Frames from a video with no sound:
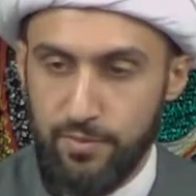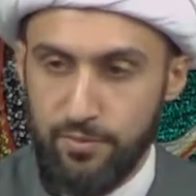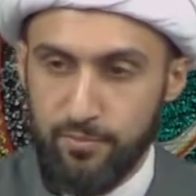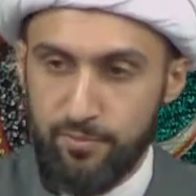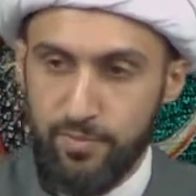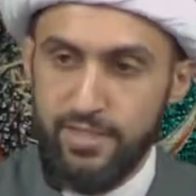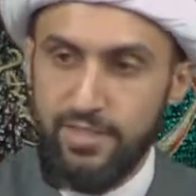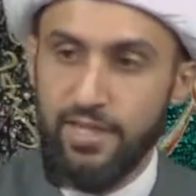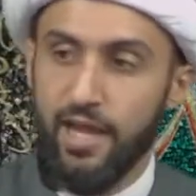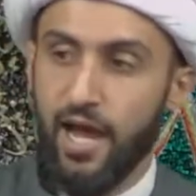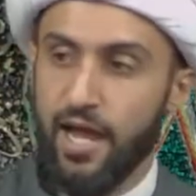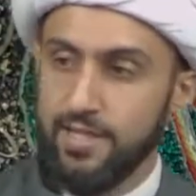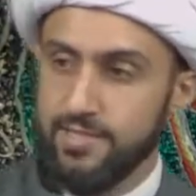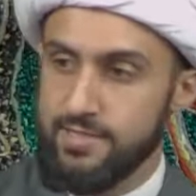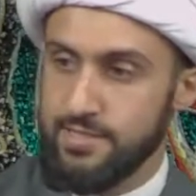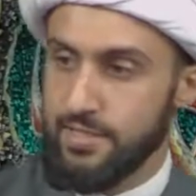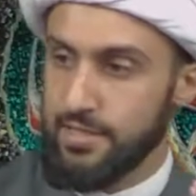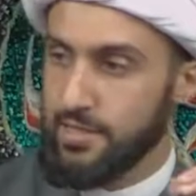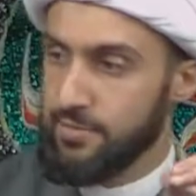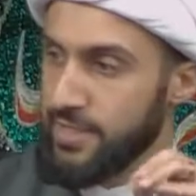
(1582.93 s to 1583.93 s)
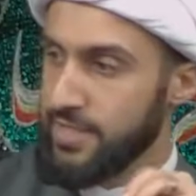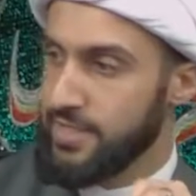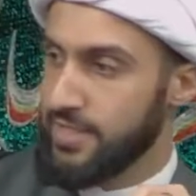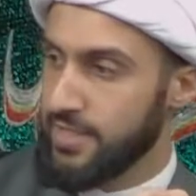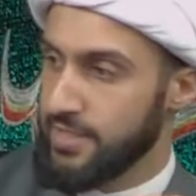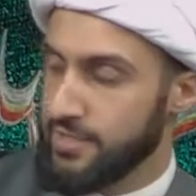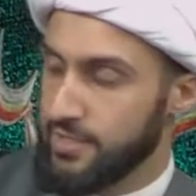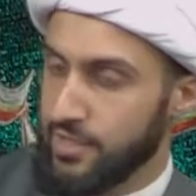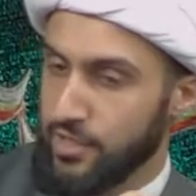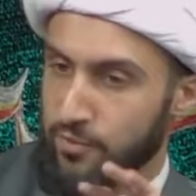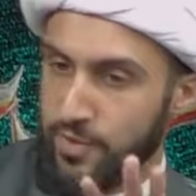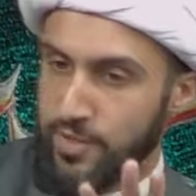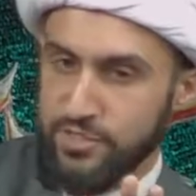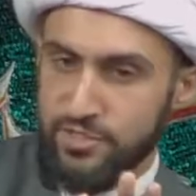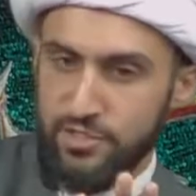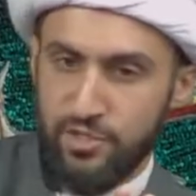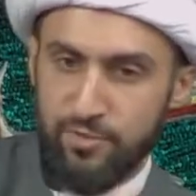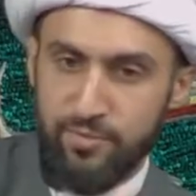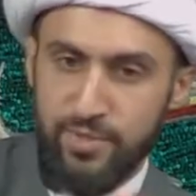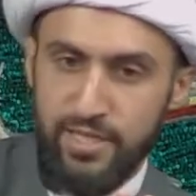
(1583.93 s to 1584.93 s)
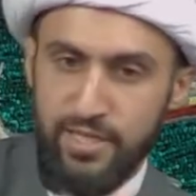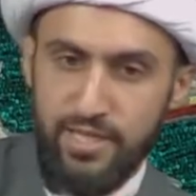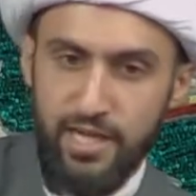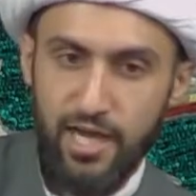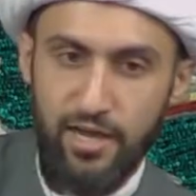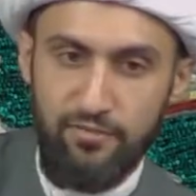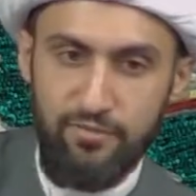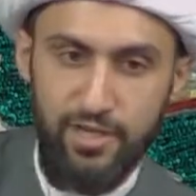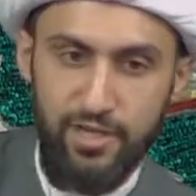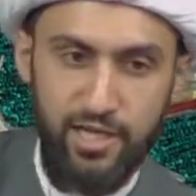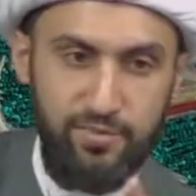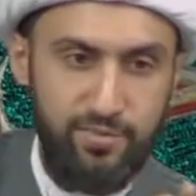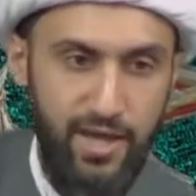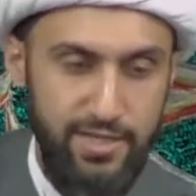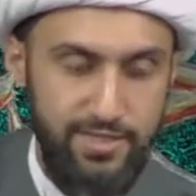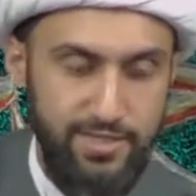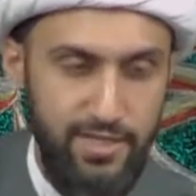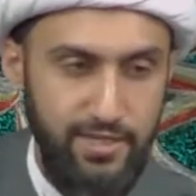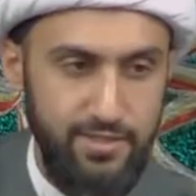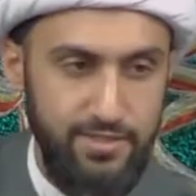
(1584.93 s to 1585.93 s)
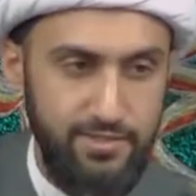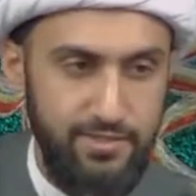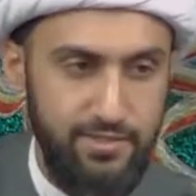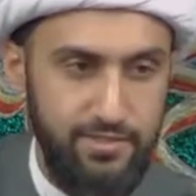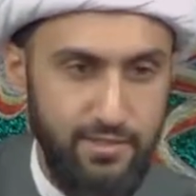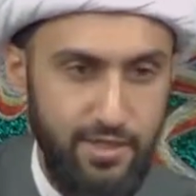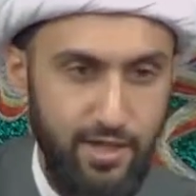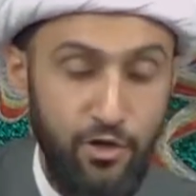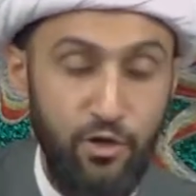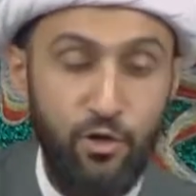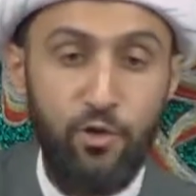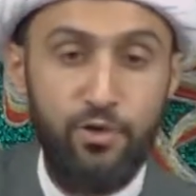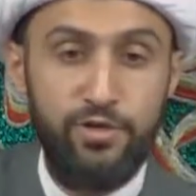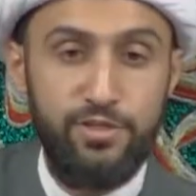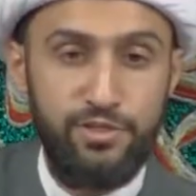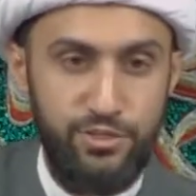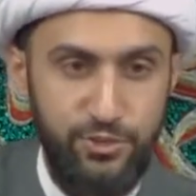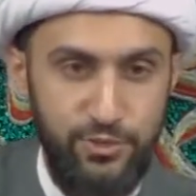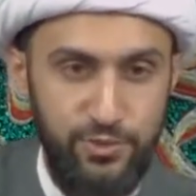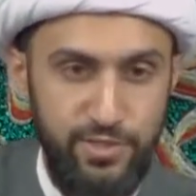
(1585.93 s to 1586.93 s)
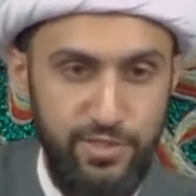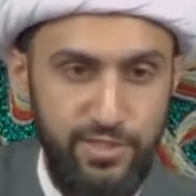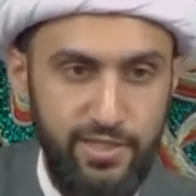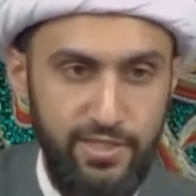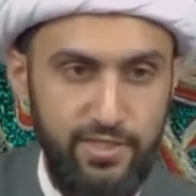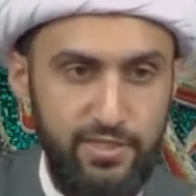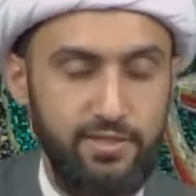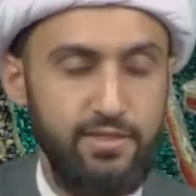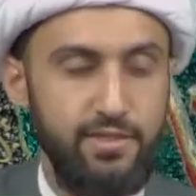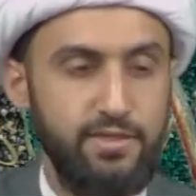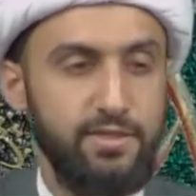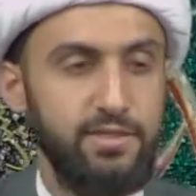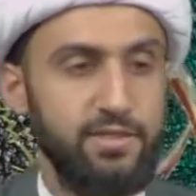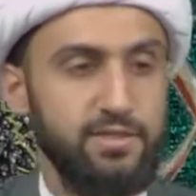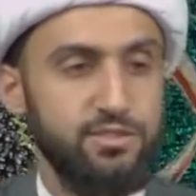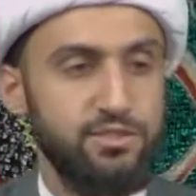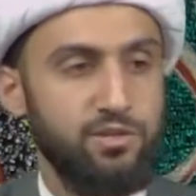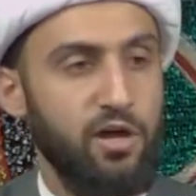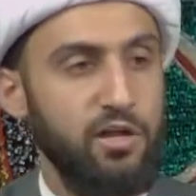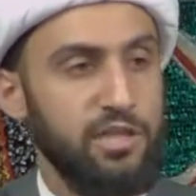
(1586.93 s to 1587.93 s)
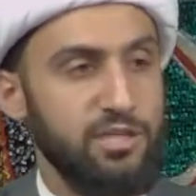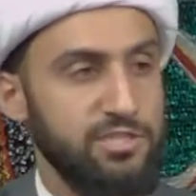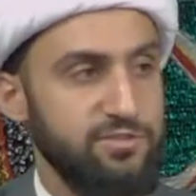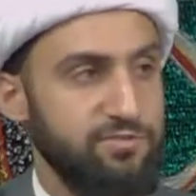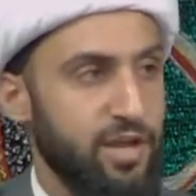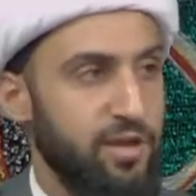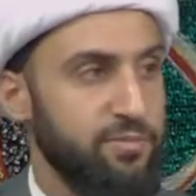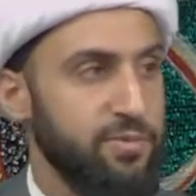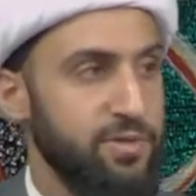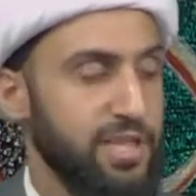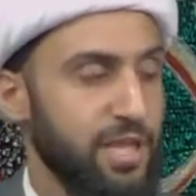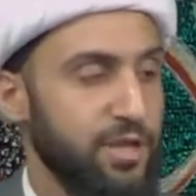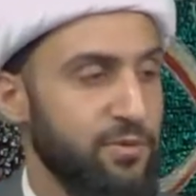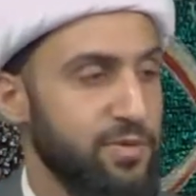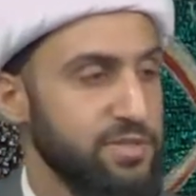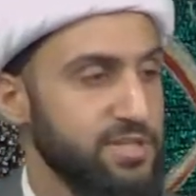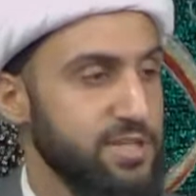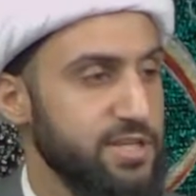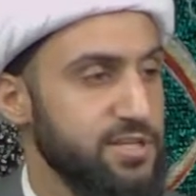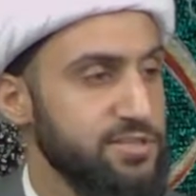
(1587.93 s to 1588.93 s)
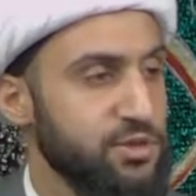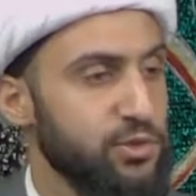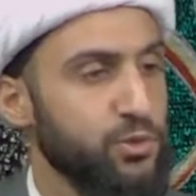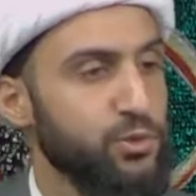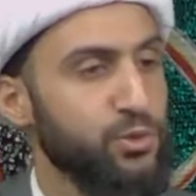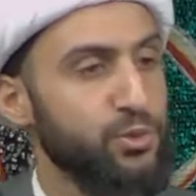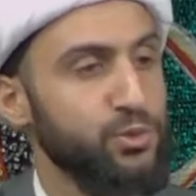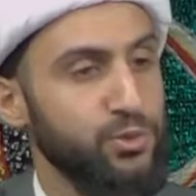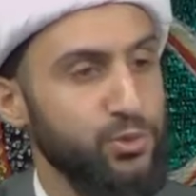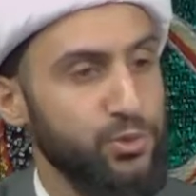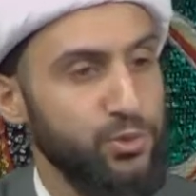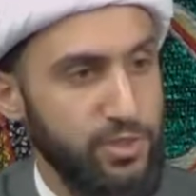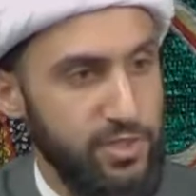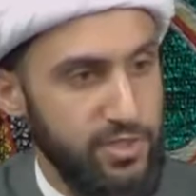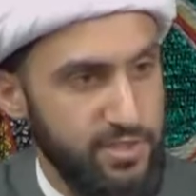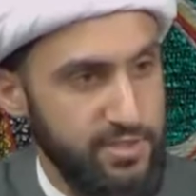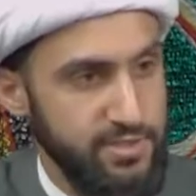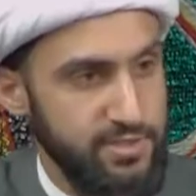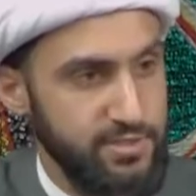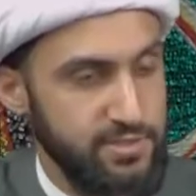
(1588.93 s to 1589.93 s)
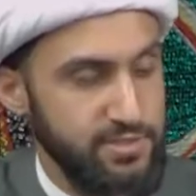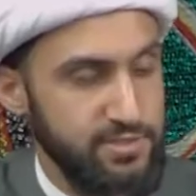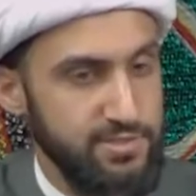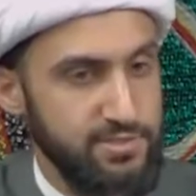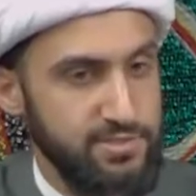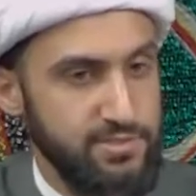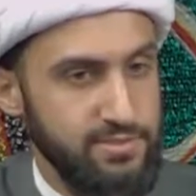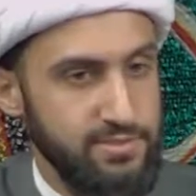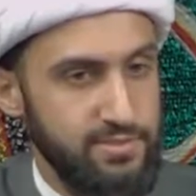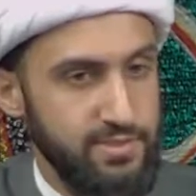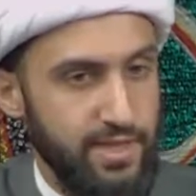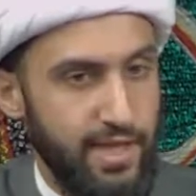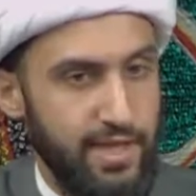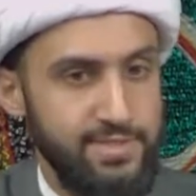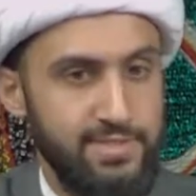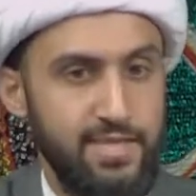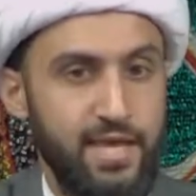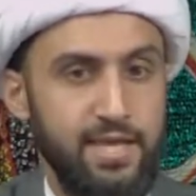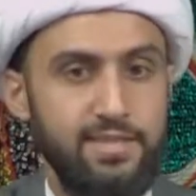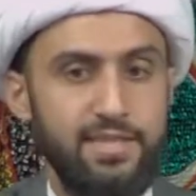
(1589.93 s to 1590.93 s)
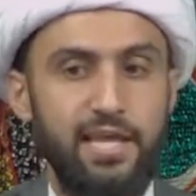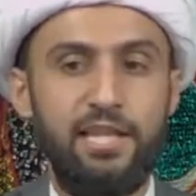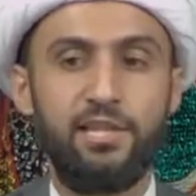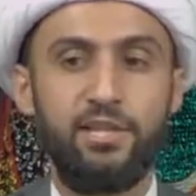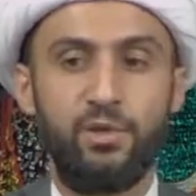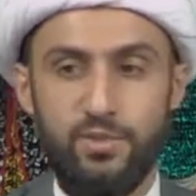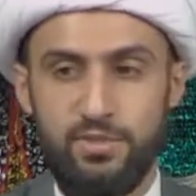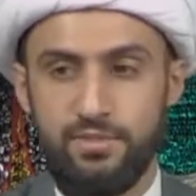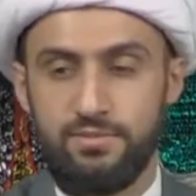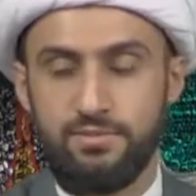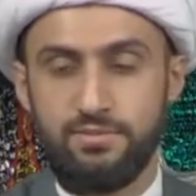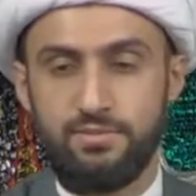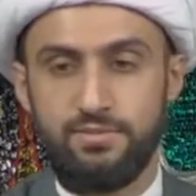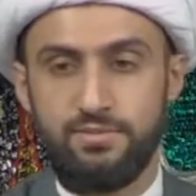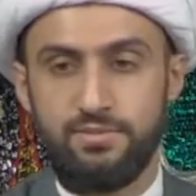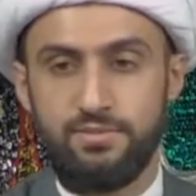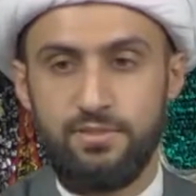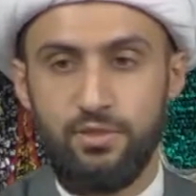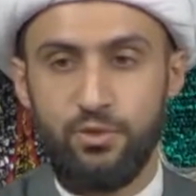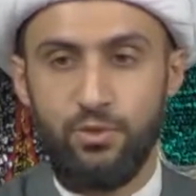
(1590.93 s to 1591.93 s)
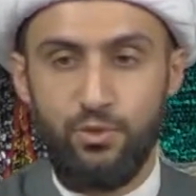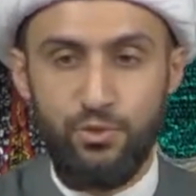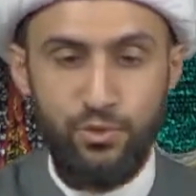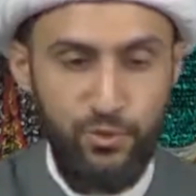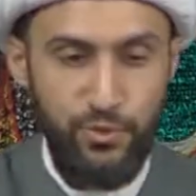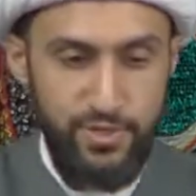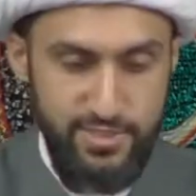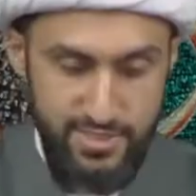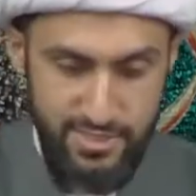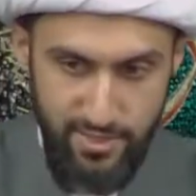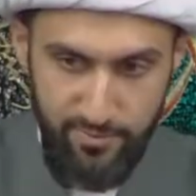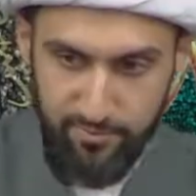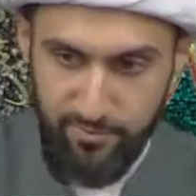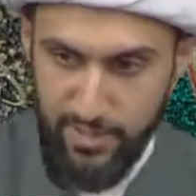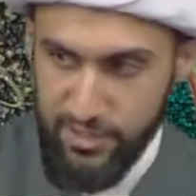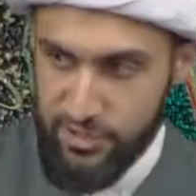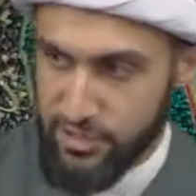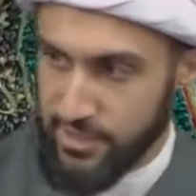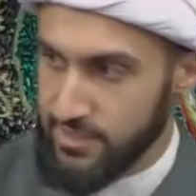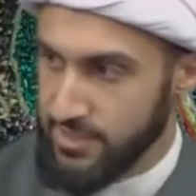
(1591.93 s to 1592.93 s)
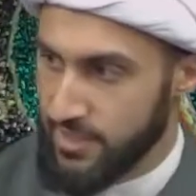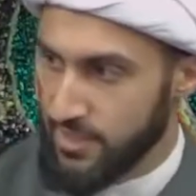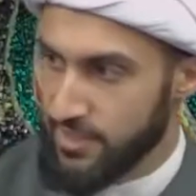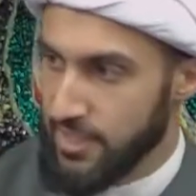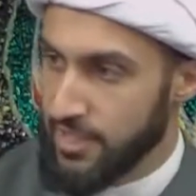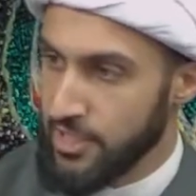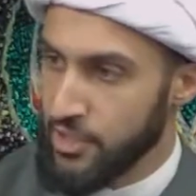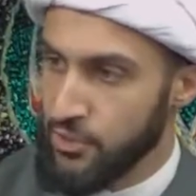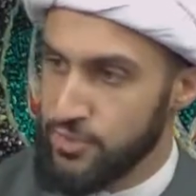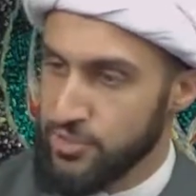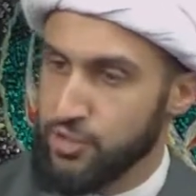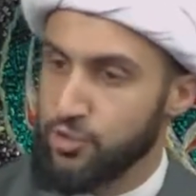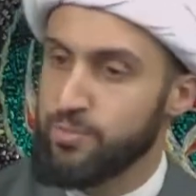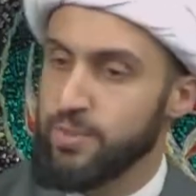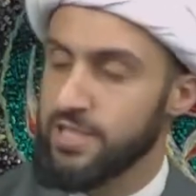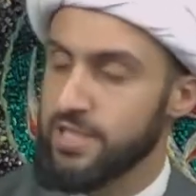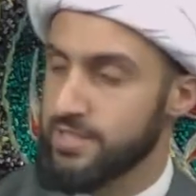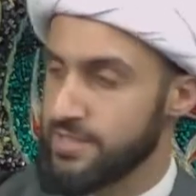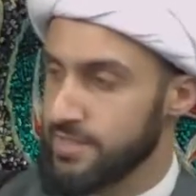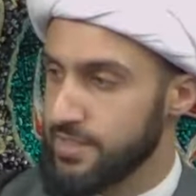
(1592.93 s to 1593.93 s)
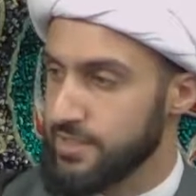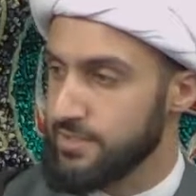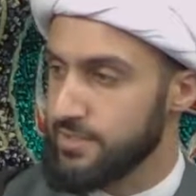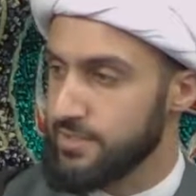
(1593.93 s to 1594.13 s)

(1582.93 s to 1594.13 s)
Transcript: But the asl meaning, the original meaning of ibadah, according to the scholars of Arabic language, is khudu' and tadallul. Khudu' is submission, tadallul is humility.